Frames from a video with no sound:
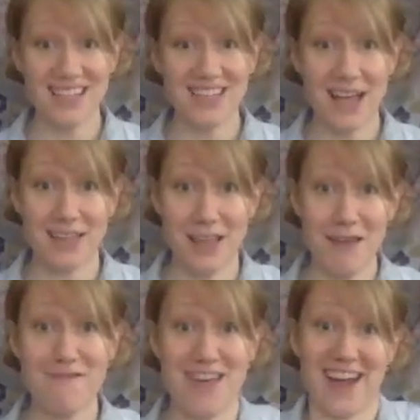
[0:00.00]
I
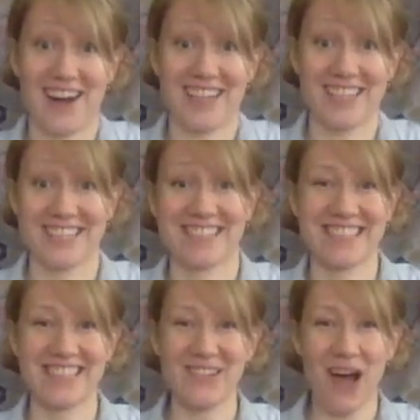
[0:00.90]
live there.
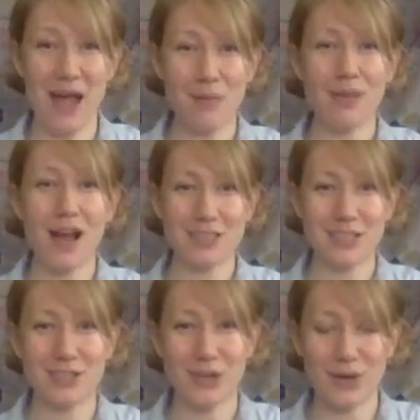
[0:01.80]
So I belong
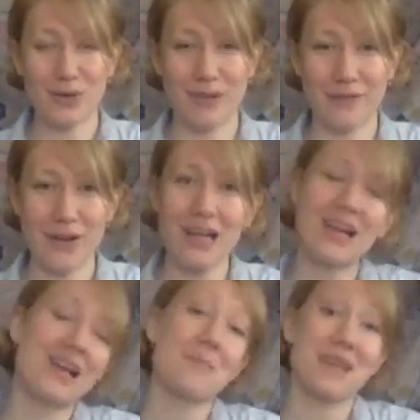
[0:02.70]
to Turtle River
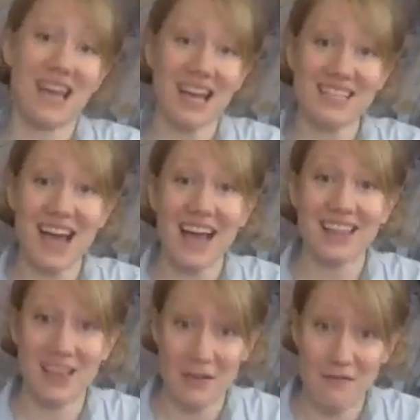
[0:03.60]
because I
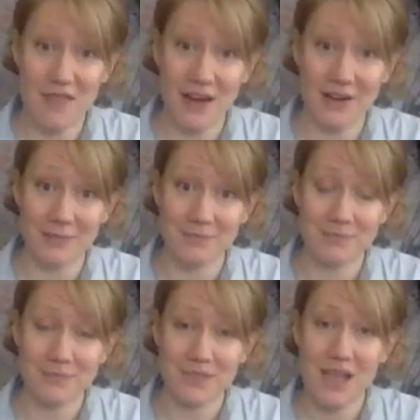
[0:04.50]
live there.
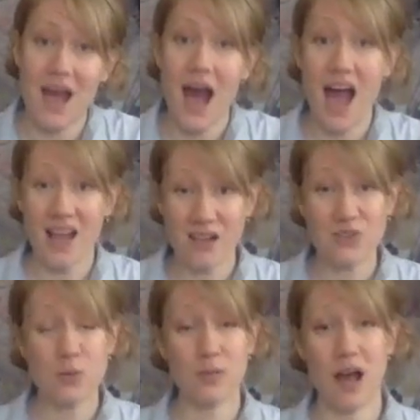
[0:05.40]
I
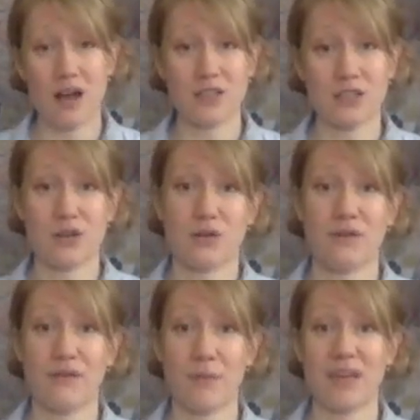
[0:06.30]
also belong to Turtle
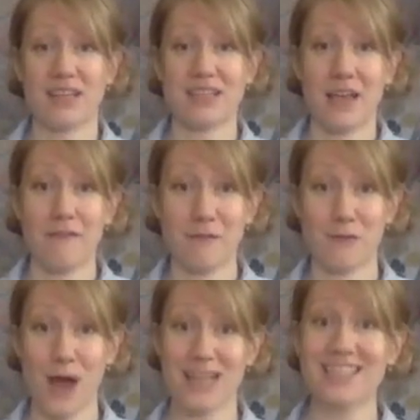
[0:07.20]
River because I have
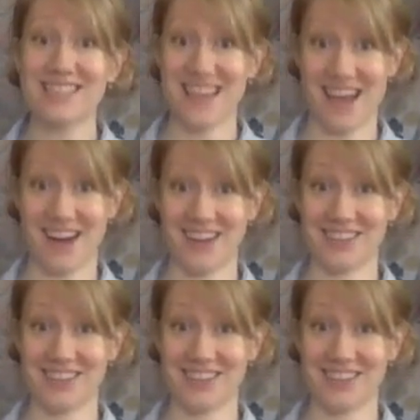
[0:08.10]
friends there.